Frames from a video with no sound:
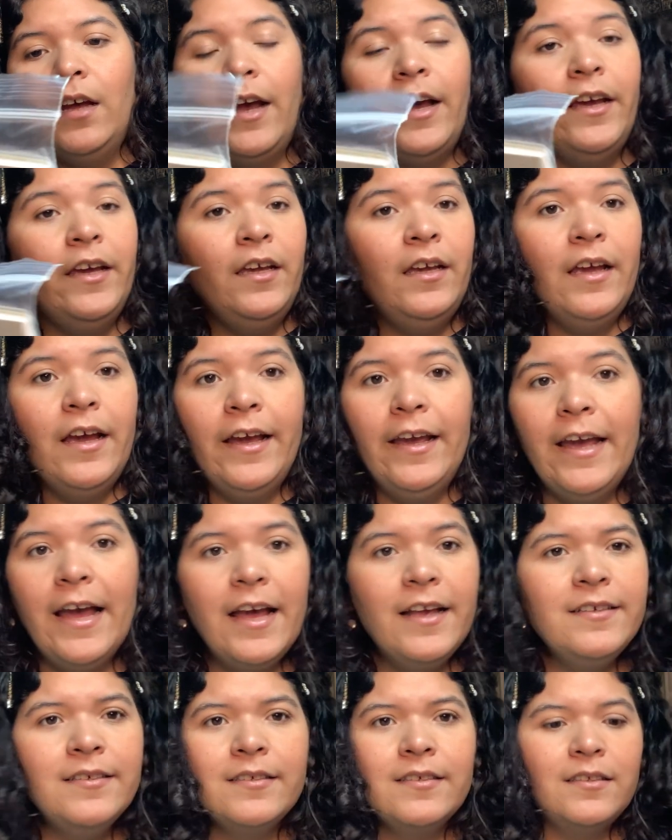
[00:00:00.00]
I
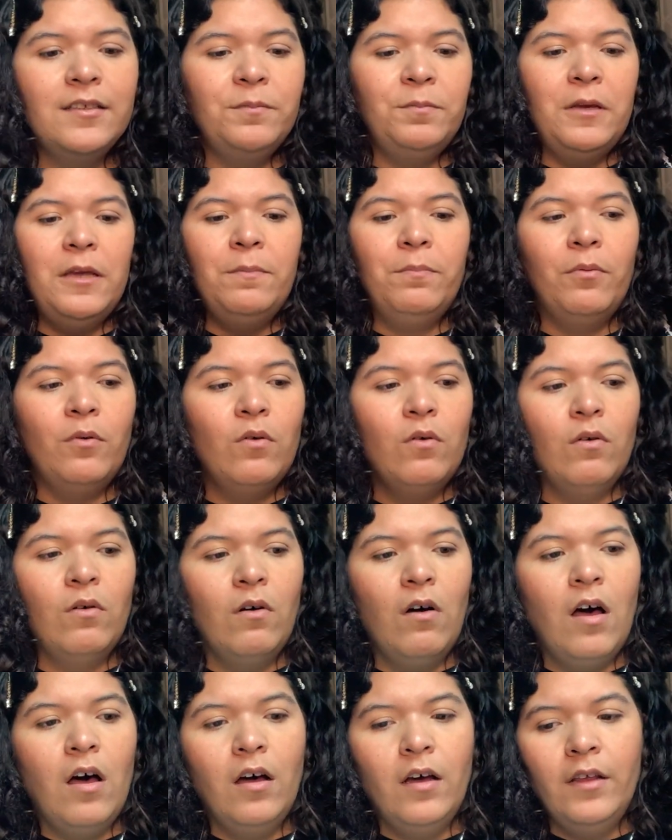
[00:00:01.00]
asked the people
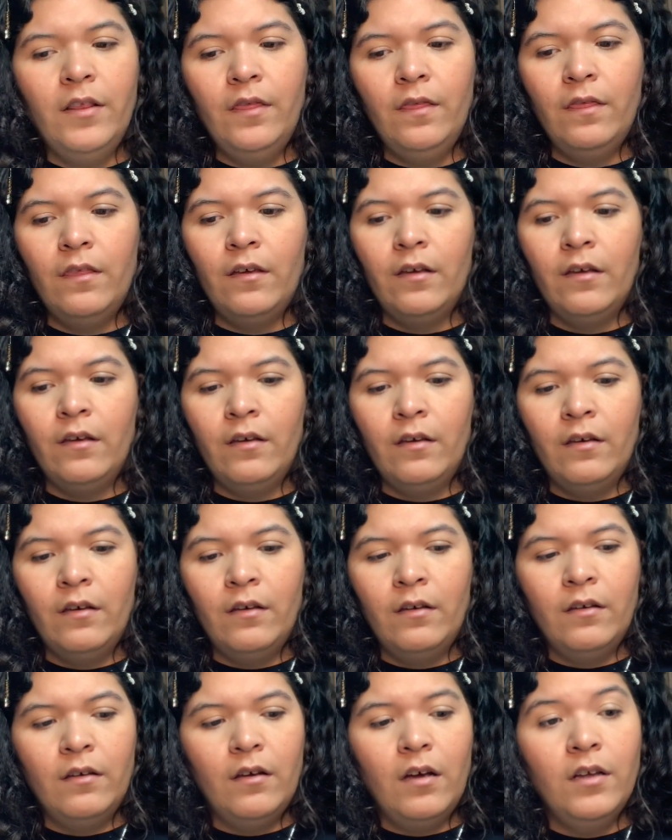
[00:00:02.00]
on
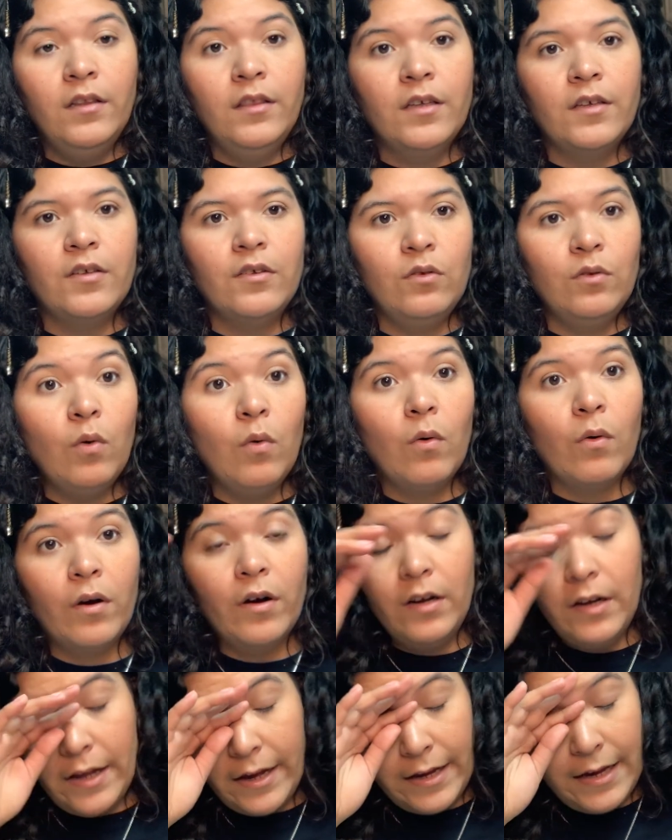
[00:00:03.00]
the
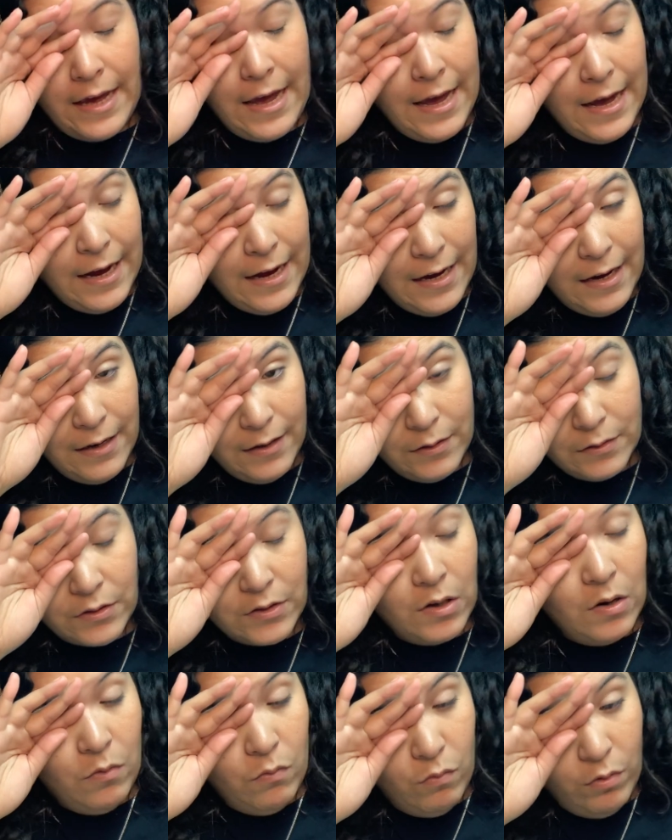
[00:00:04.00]
store, like, hey,
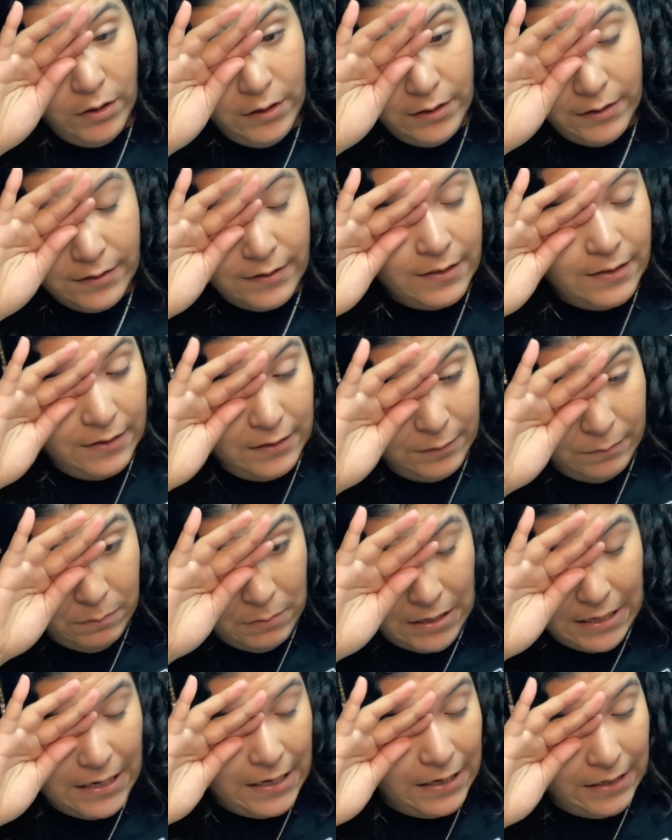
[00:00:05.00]
so what does this
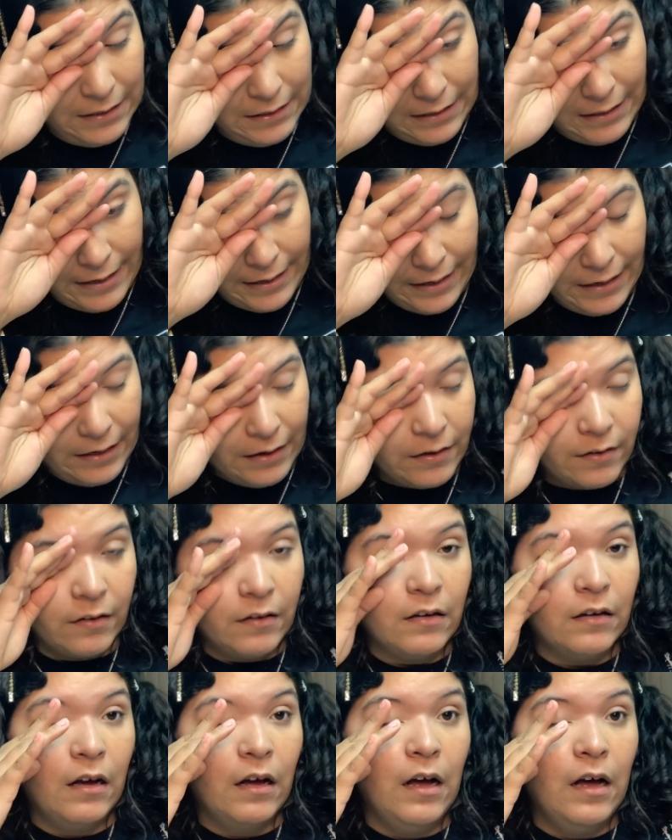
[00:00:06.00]
mean? Like,
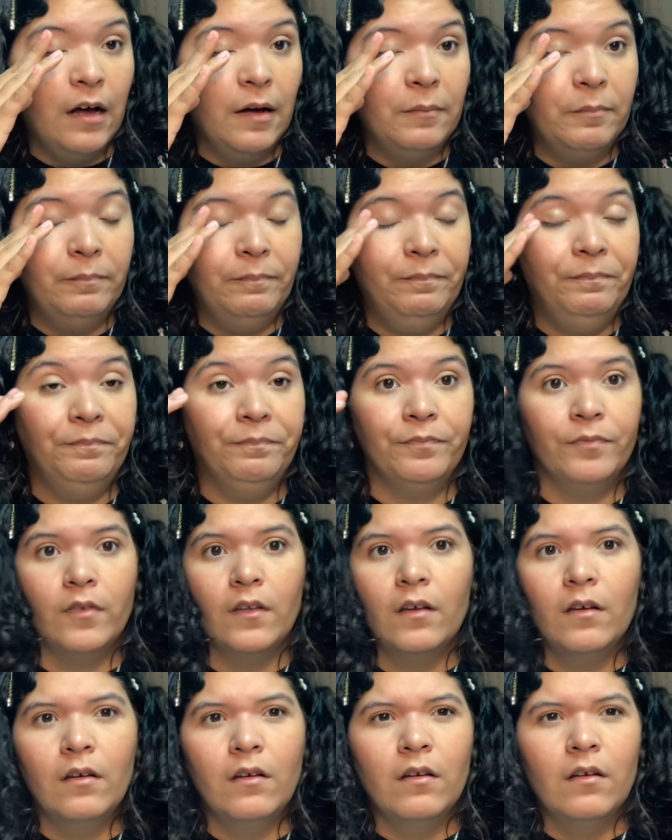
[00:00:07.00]

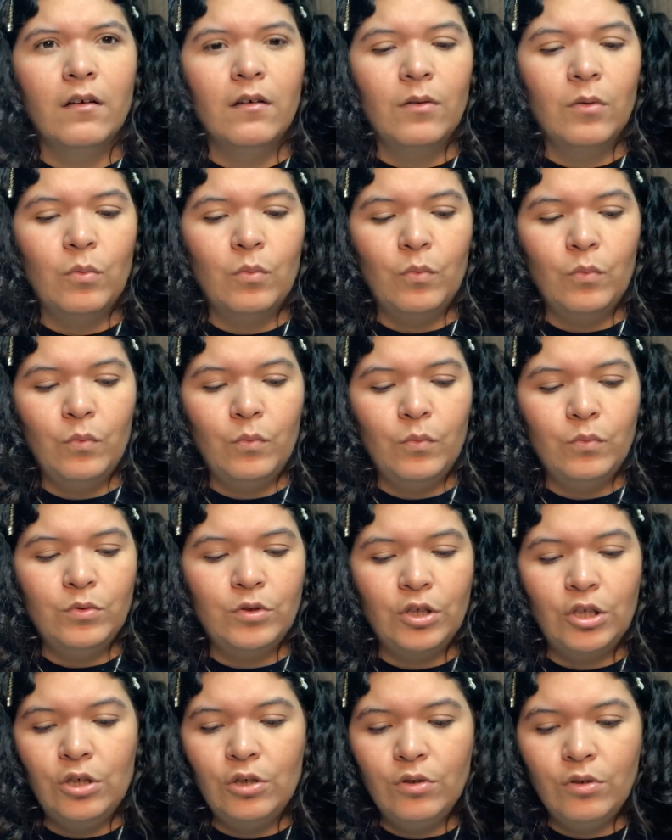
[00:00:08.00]

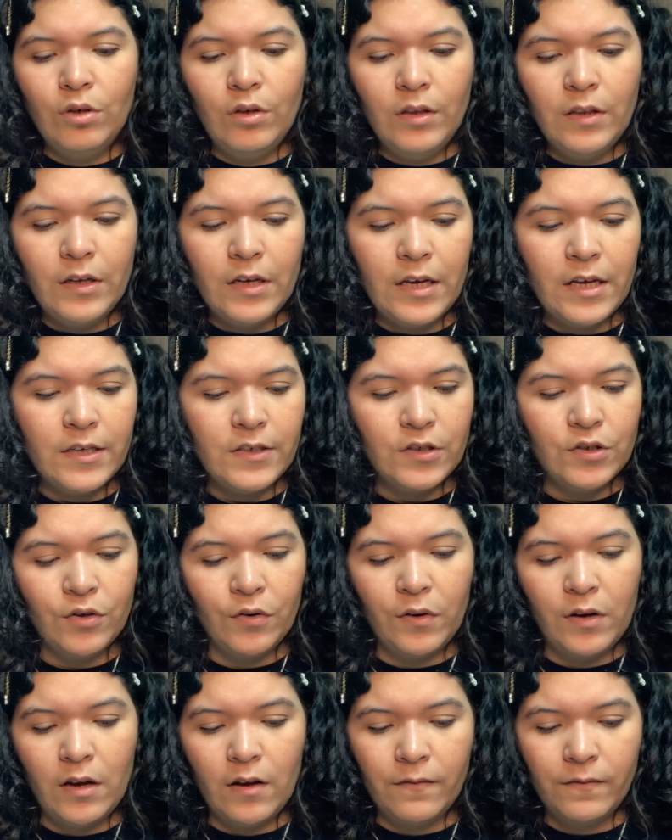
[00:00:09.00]
do you know the
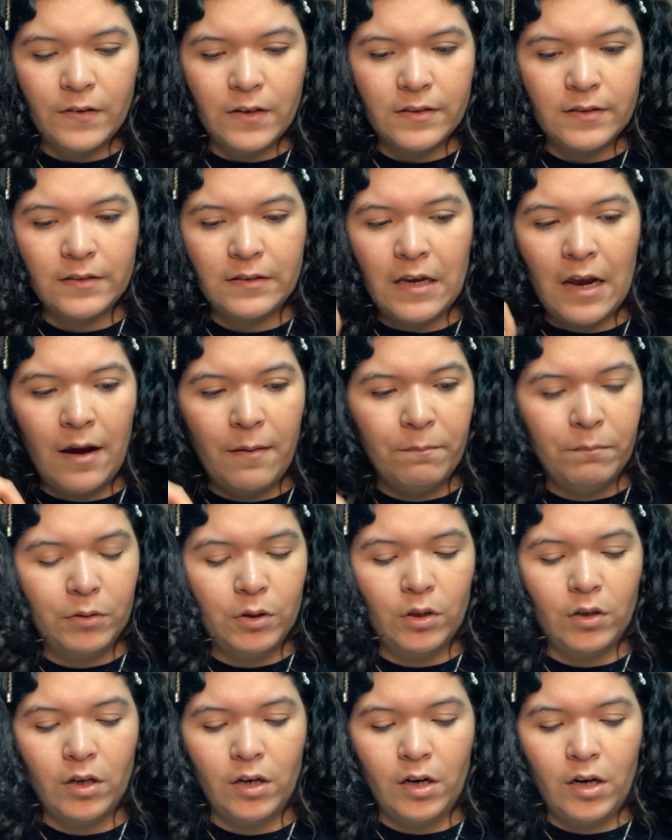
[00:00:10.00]
history of this
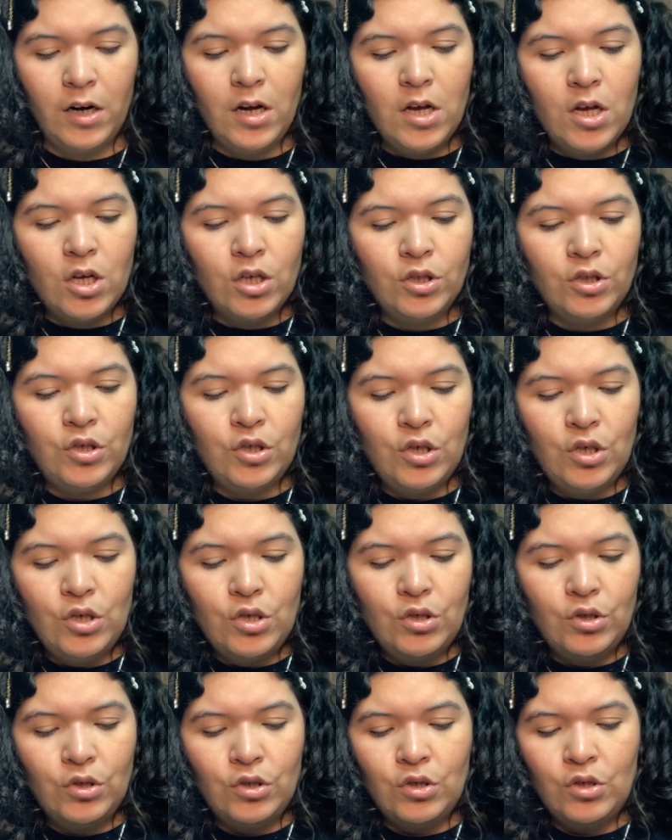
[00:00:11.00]
sampler? Do
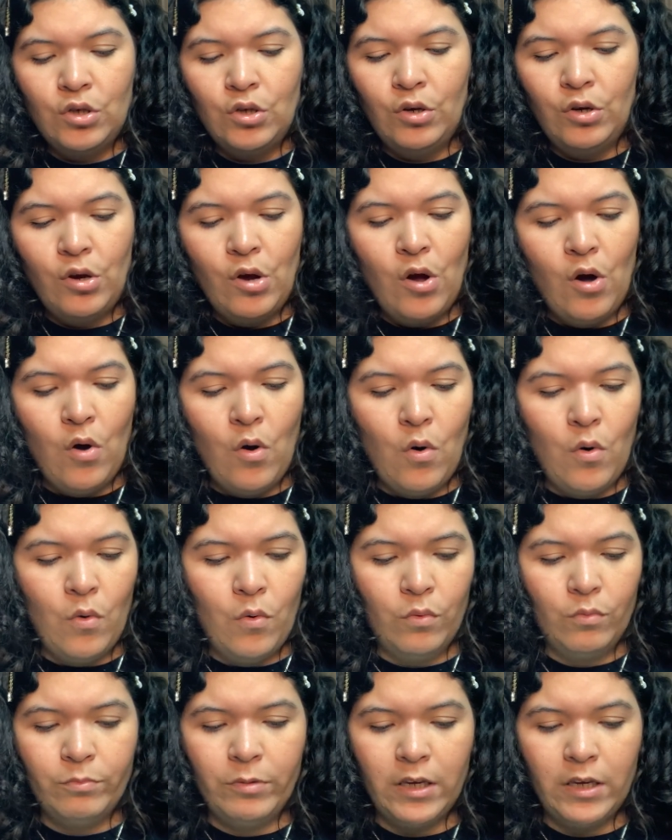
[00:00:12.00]
you know?